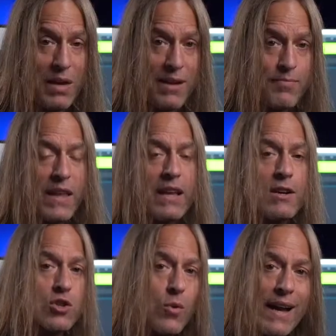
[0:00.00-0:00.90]
mean?
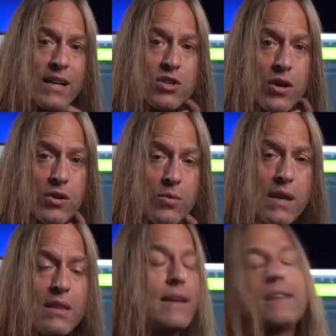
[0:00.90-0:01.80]
So I could start
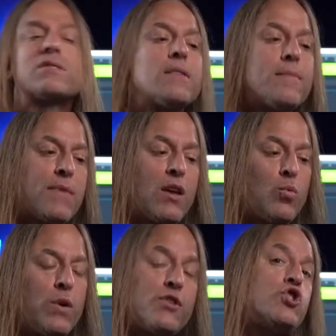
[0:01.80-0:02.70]
doing things
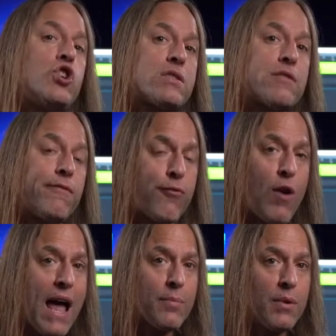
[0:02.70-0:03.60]
with just a
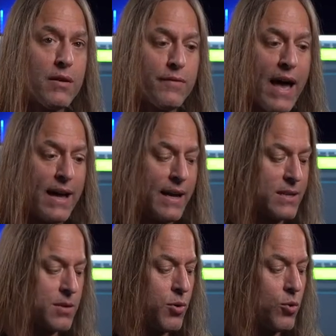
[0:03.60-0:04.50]
fragment of that
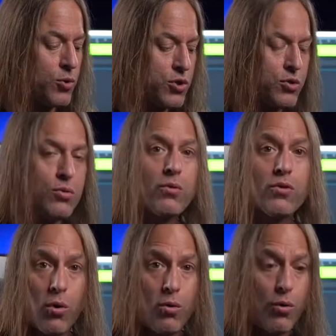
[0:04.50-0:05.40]
as opposed to
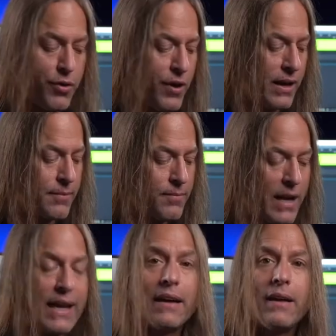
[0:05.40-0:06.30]
the whole thing.
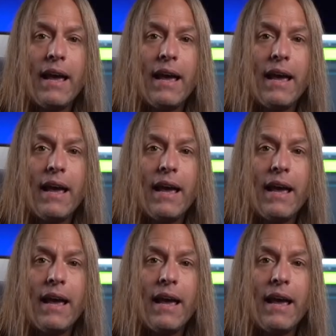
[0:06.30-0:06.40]
I got